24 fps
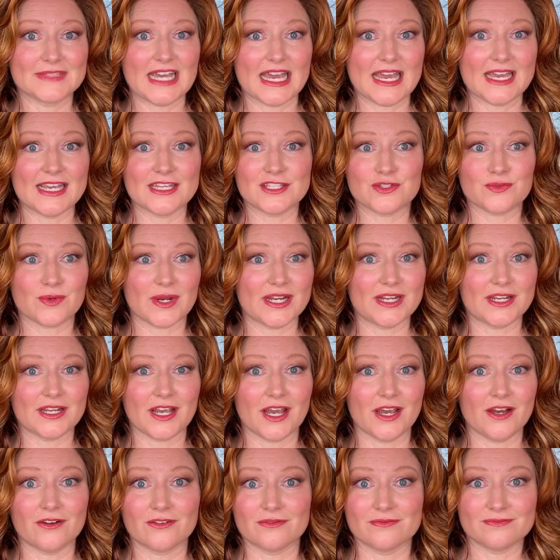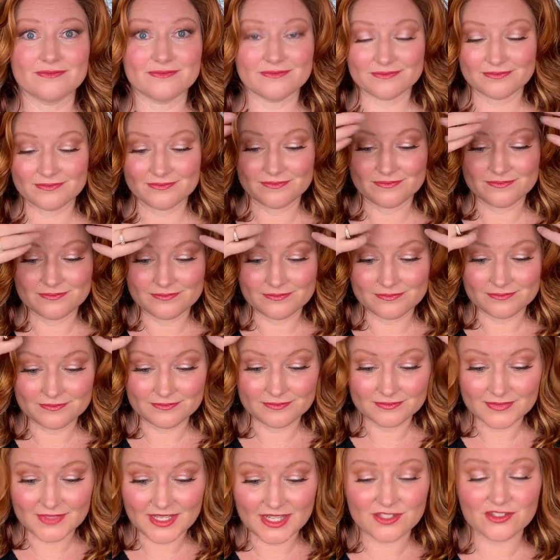It's ready to go.
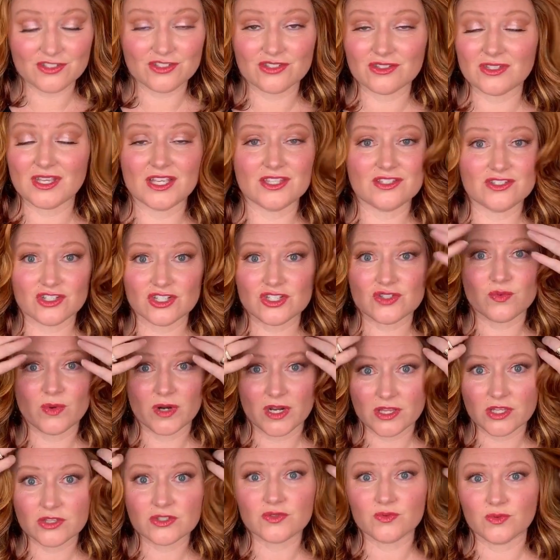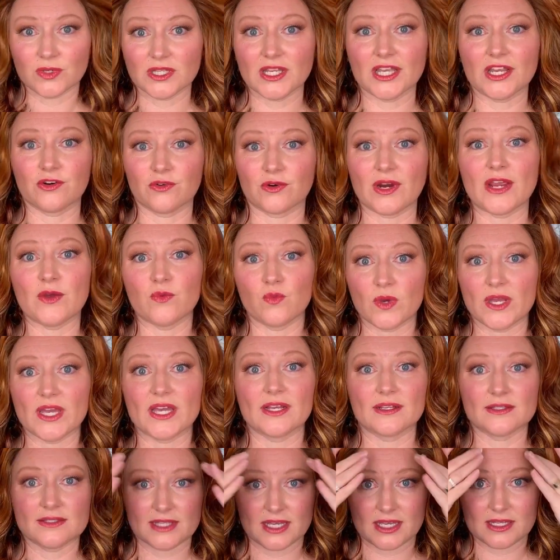It's just one of those really great
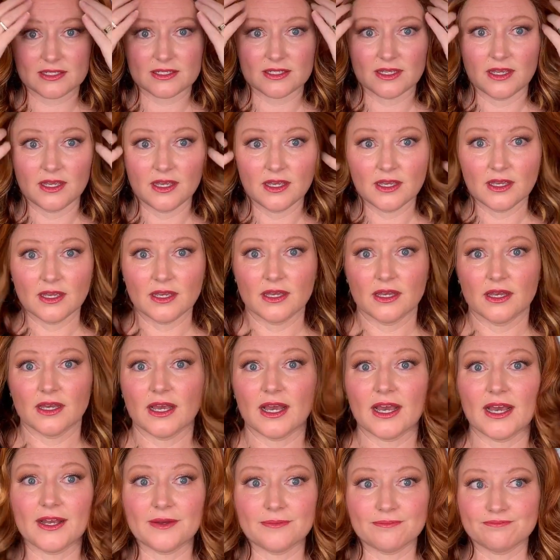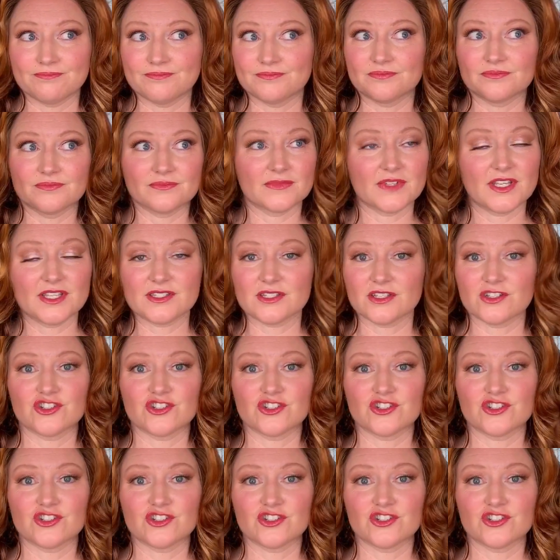wigs that it's a